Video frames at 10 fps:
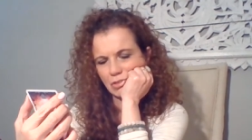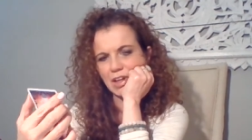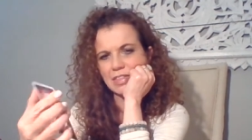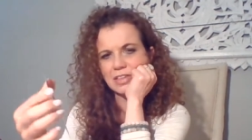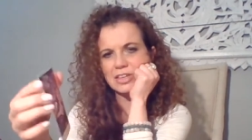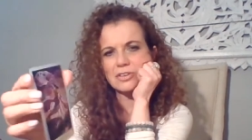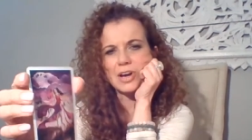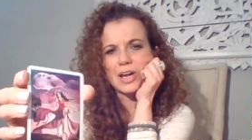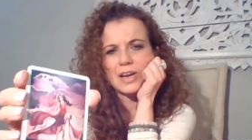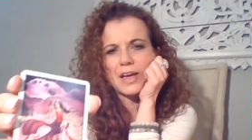I think you
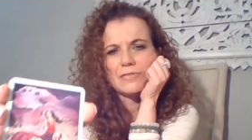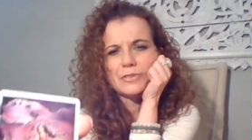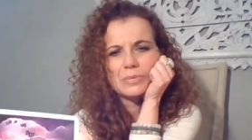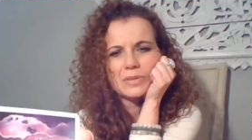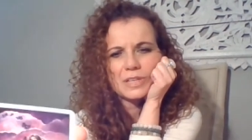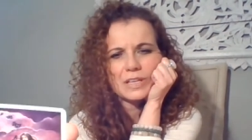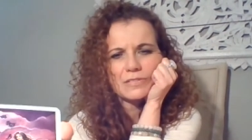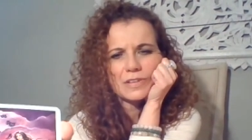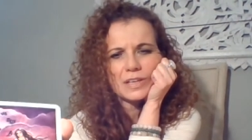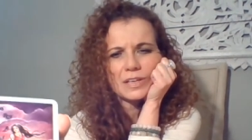kind of have to
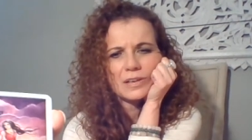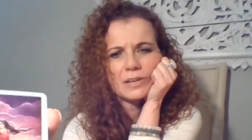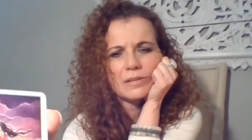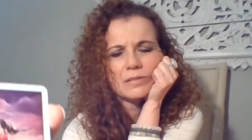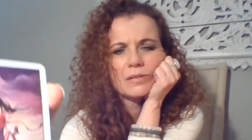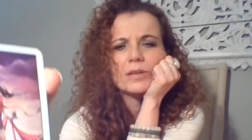believe in